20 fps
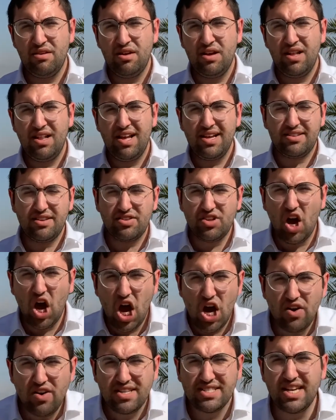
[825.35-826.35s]
like the
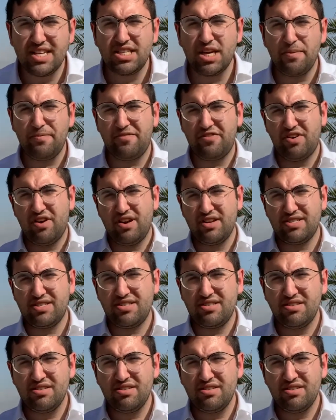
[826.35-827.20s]
Torah sets up for us.